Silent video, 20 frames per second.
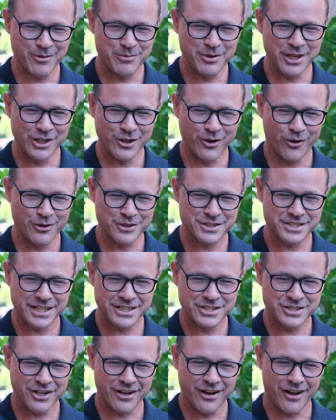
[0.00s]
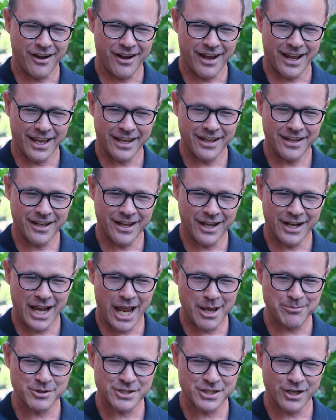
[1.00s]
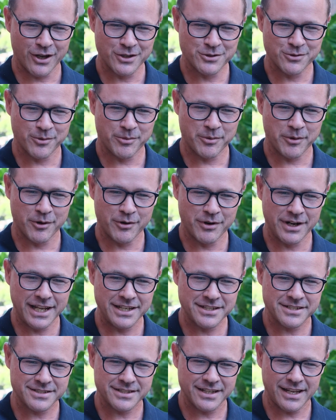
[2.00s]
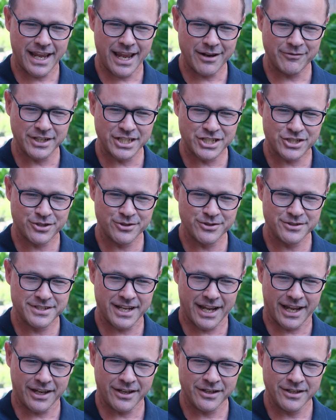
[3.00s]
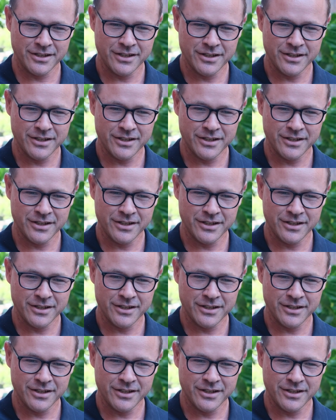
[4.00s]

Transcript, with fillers: will be launched in July and episodes will be released every Tuesday